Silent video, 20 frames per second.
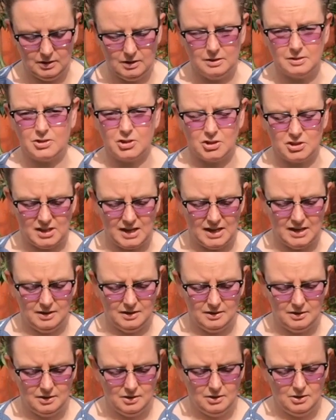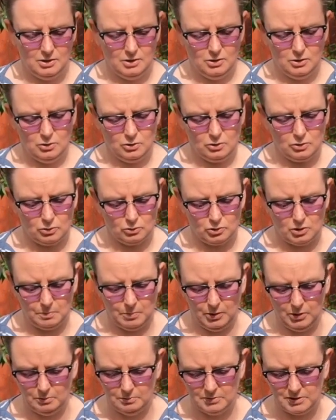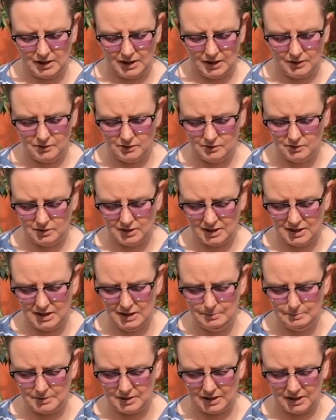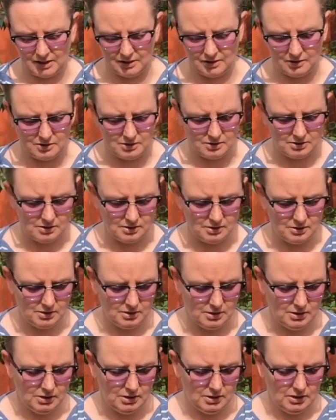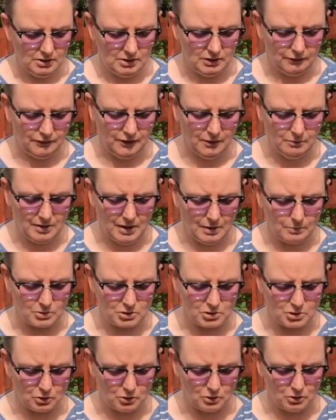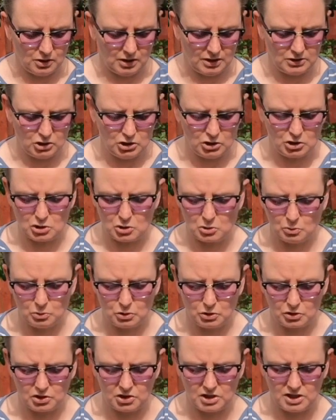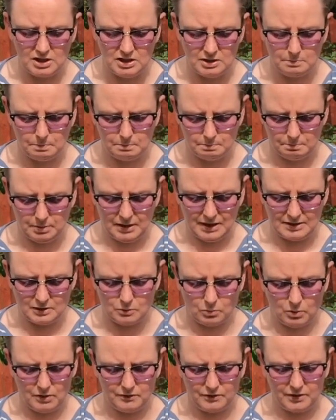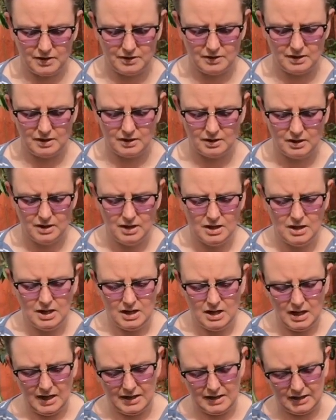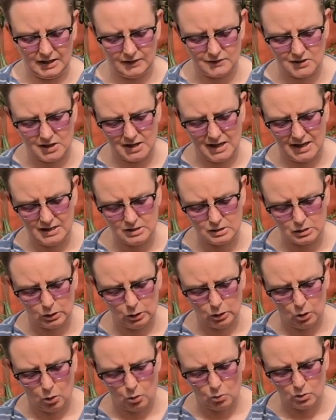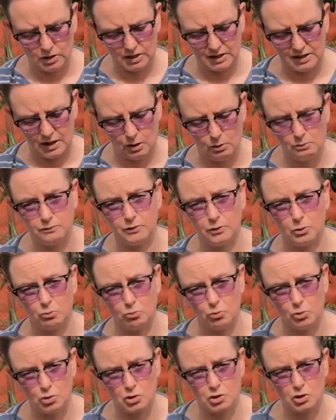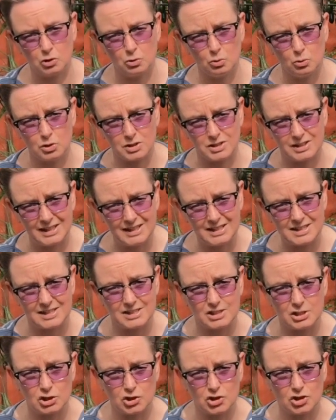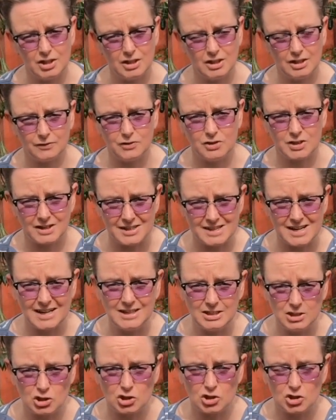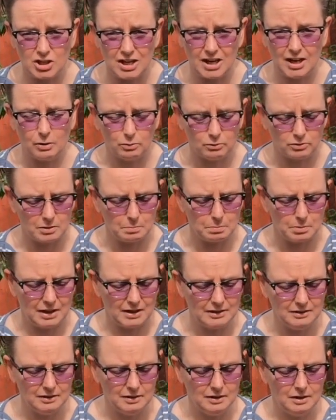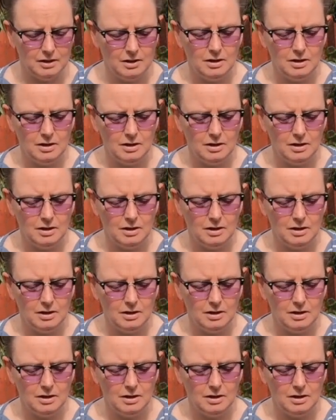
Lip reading: It's just that. So you put them together, they clip together, you fill that with soil and you sow your seed, plants, whatever in there, and it gives a nice long canal for the roots to grow. It's nice and straight and giving you a nice straight healthy plant.